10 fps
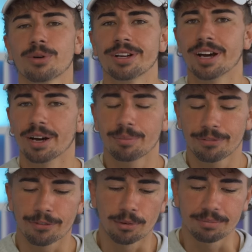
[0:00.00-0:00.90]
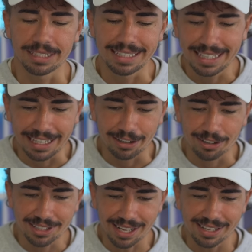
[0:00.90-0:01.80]
one up from me here
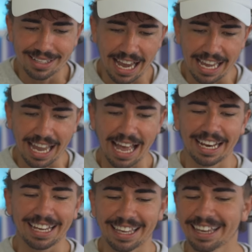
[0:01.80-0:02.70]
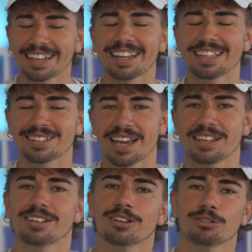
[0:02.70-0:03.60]
today. And again, it's
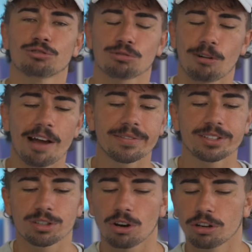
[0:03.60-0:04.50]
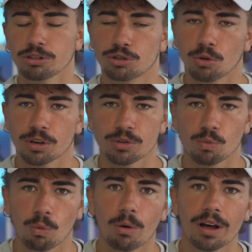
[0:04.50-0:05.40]
another Travis Scott
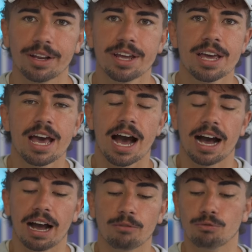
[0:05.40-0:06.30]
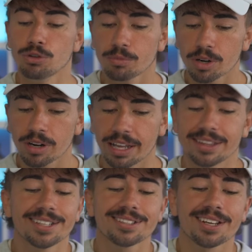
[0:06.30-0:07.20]
Jordan 1 uh, rumor.
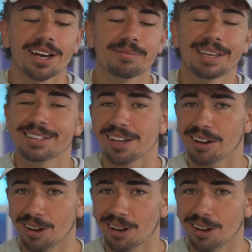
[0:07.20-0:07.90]
And this time it's a